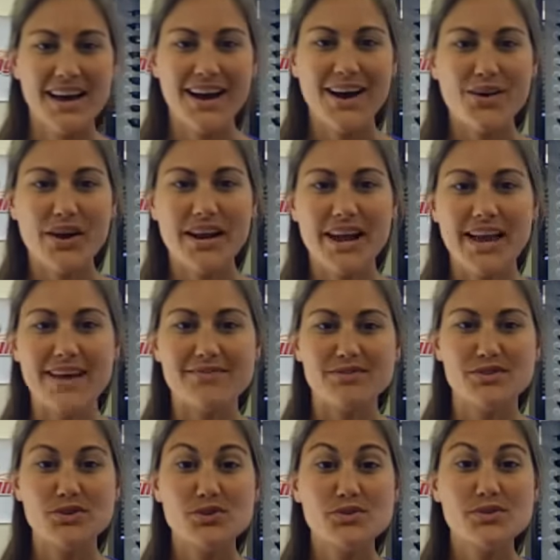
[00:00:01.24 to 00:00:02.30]
Alright, I have
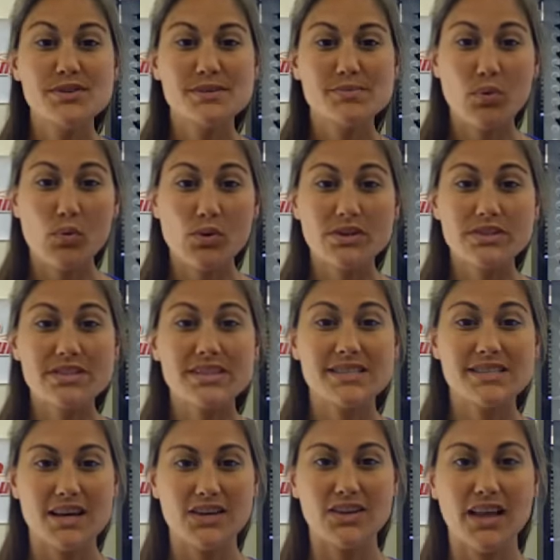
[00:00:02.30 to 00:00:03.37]
two sport
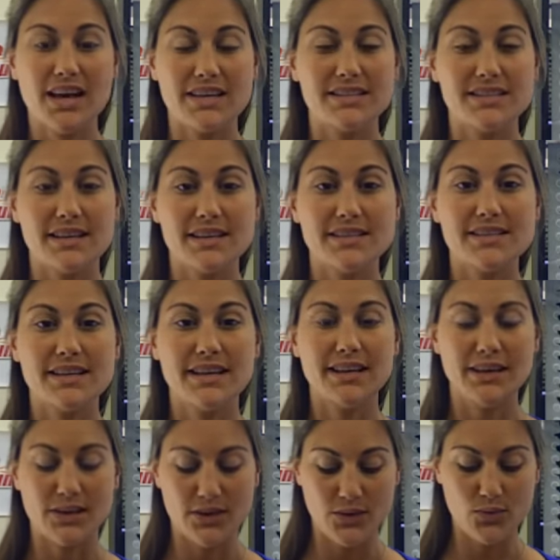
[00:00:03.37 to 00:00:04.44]
sunglasses
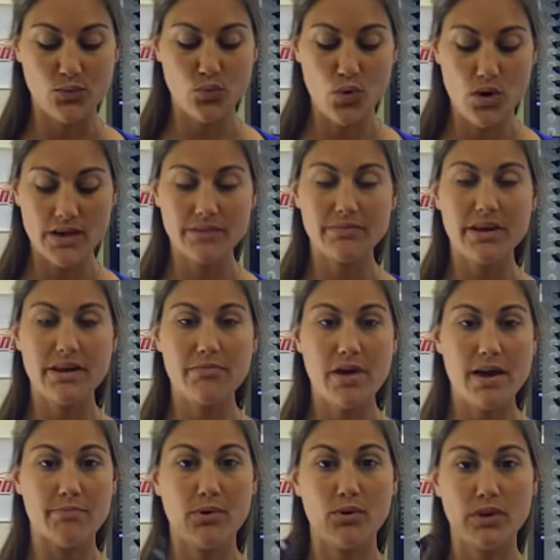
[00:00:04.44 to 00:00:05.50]
here, one made by
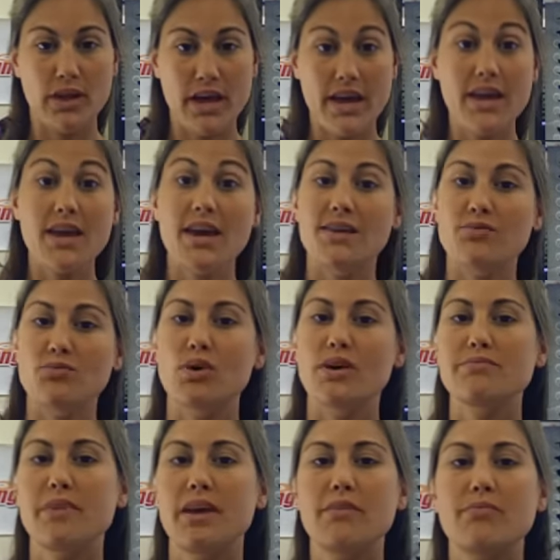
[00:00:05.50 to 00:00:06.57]
Bolle and one
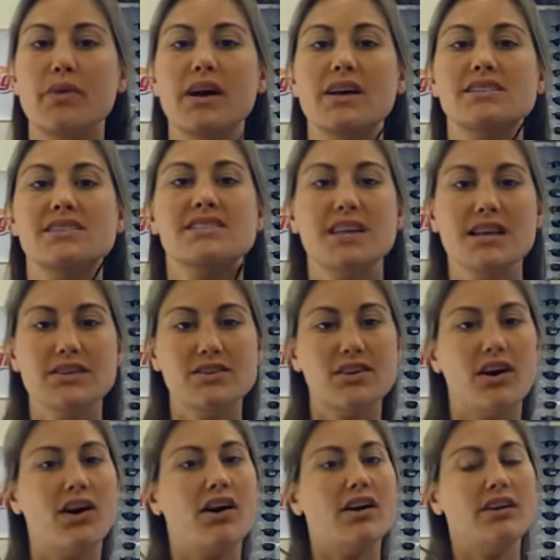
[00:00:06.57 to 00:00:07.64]
made by
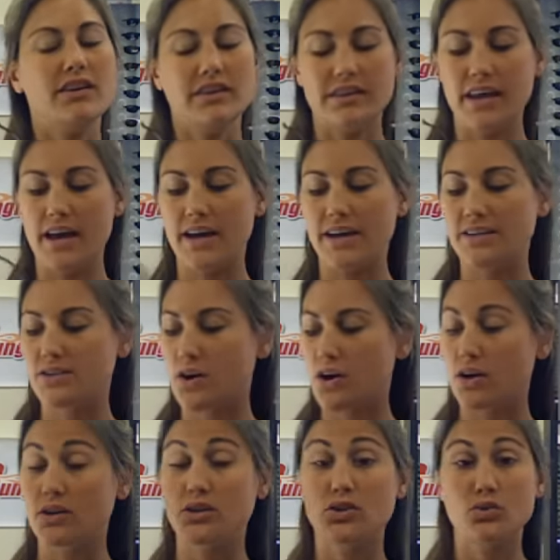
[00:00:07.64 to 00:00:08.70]
Sundog, that
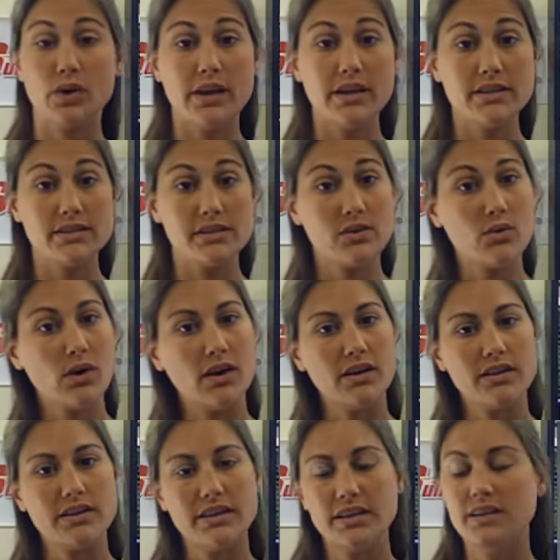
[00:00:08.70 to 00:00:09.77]
are great
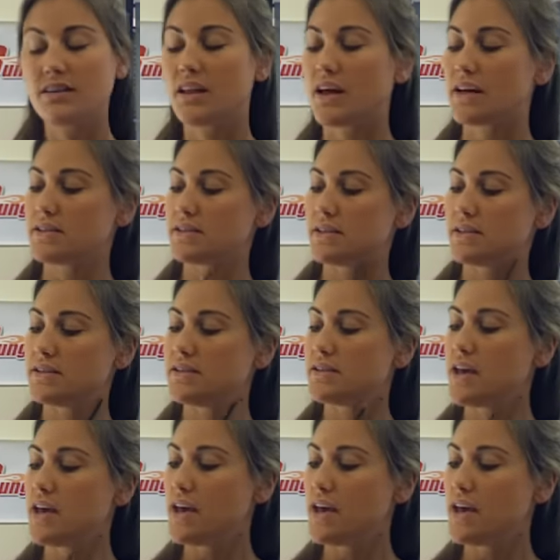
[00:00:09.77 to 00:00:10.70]
quality glasses,